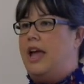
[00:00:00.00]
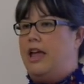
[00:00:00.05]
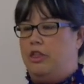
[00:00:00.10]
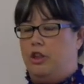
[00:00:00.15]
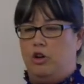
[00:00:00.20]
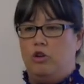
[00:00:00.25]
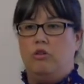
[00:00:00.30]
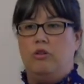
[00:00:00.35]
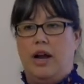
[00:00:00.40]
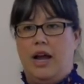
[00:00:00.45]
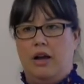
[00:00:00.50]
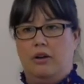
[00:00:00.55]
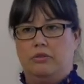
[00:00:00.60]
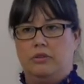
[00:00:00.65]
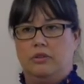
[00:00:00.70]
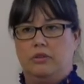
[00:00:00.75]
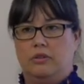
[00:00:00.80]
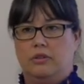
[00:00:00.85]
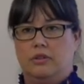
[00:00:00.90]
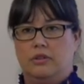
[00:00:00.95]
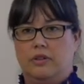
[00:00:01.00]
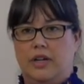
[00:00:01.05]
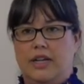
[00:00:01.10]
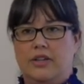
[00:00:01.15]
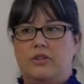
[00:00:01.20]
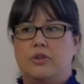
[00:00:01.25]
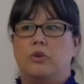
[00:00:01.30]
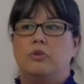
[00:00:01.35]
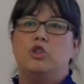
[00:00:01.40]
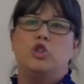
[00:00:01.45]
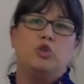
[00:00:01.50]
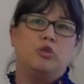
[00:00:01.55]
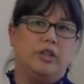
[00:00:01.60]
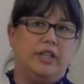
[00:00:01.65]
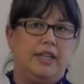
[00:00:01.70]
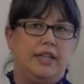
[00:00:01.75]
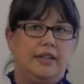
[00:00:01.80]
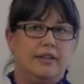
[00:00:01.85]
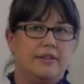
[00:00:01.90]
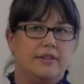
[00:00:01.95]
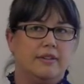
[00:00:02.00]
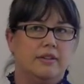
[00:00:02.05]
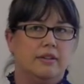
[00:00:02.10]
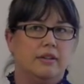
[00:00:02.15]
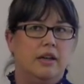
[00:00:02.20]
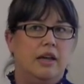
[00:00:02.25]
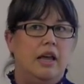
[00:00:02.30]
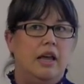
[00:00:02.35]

and the Crown, right? So treaties,